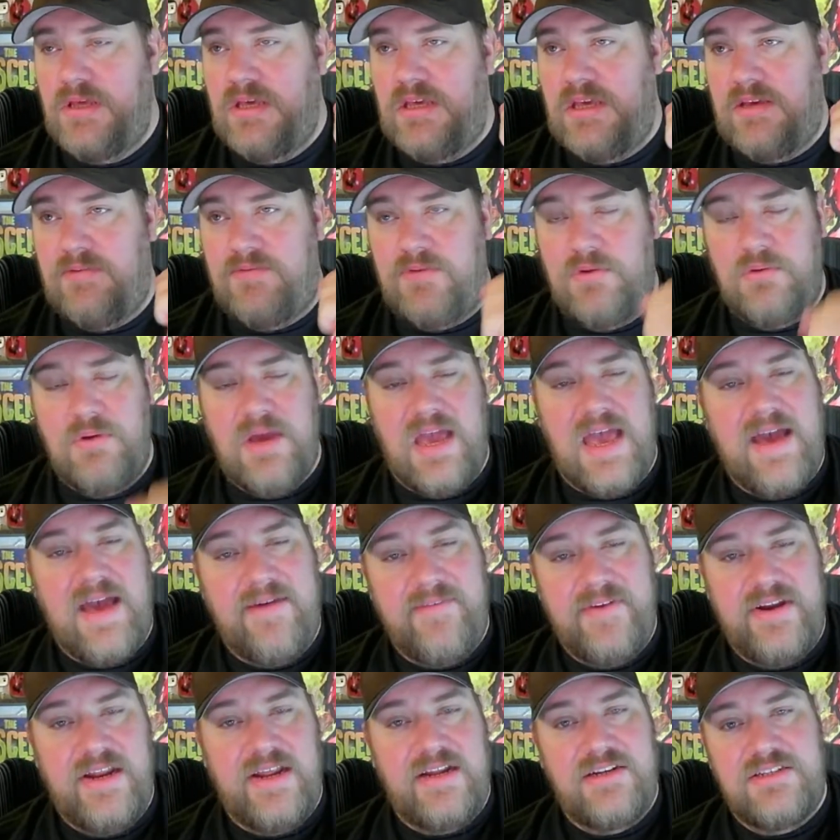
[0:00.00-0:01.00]
If you
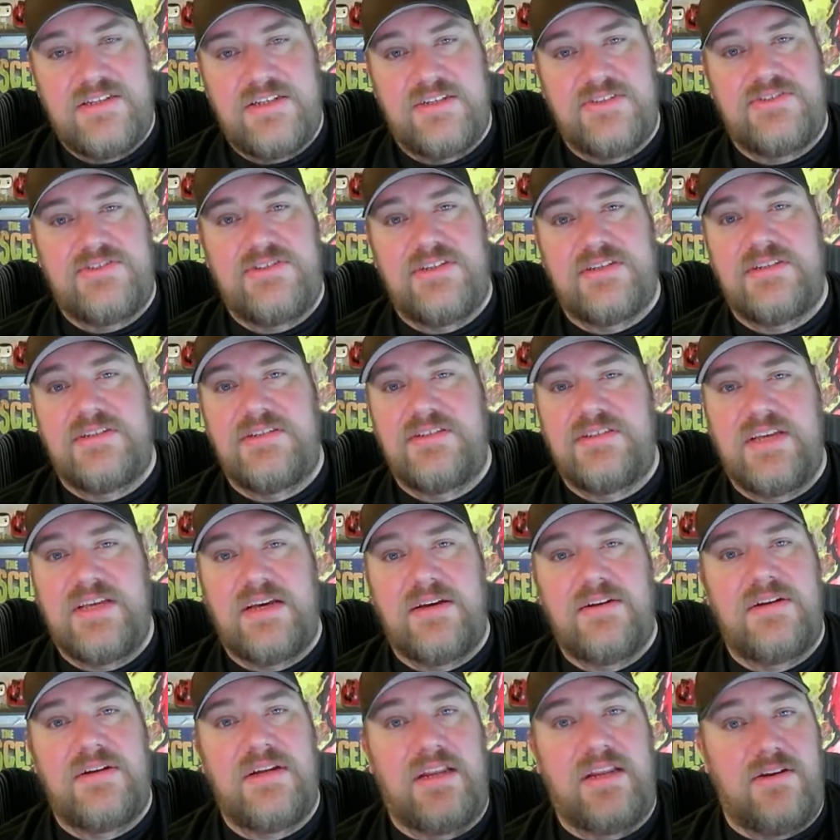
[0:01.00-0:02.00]
haven't had a chance to check this
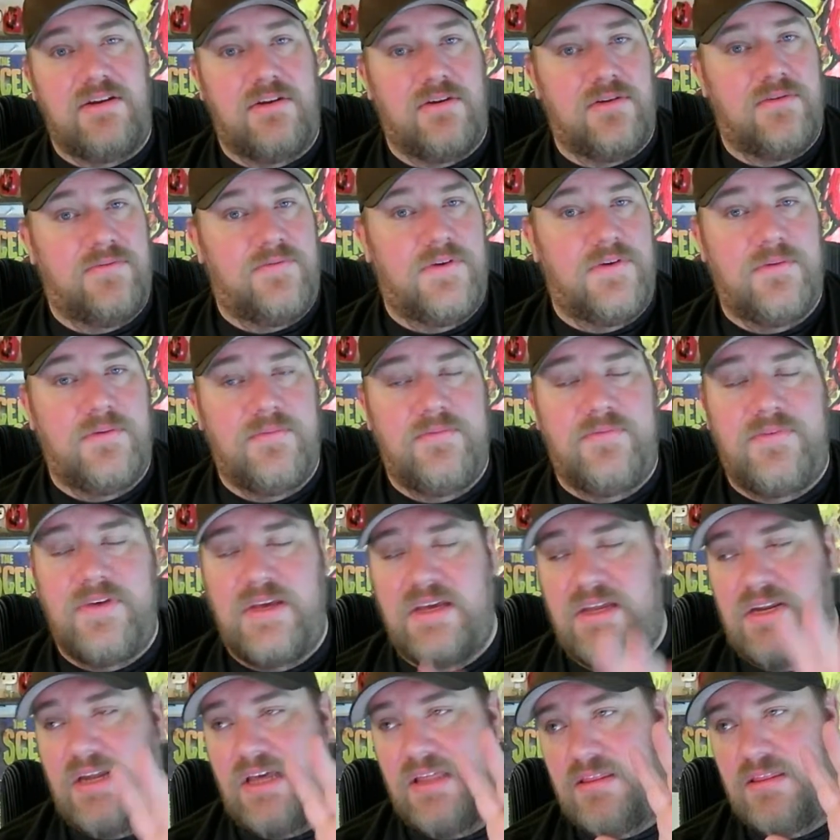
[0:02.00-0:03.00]
out and you're a film
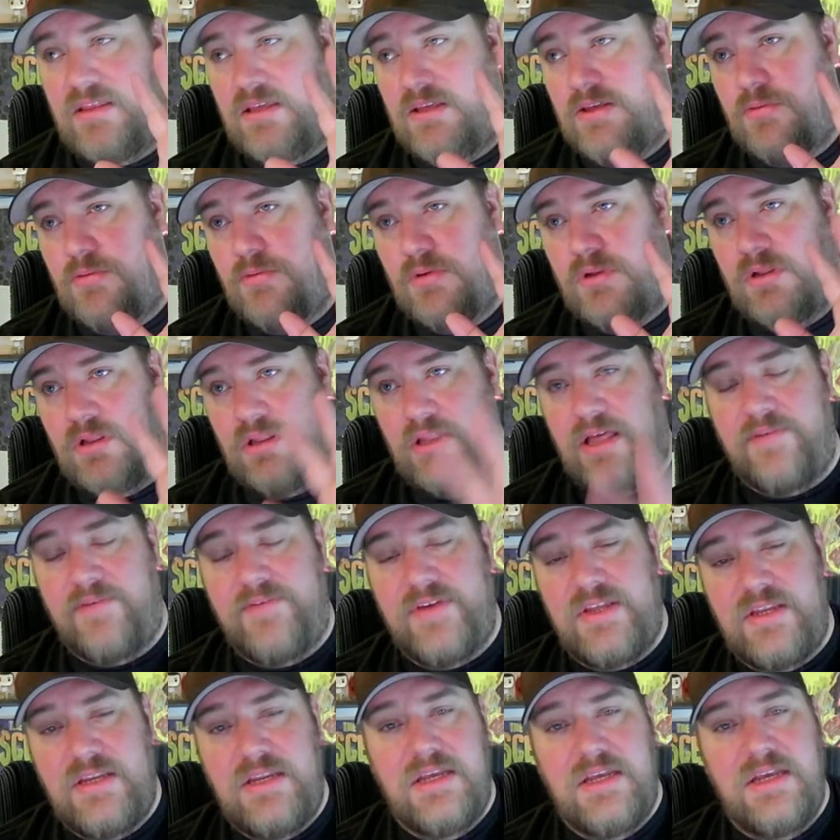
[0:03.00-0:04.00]
fan, I think you will love it.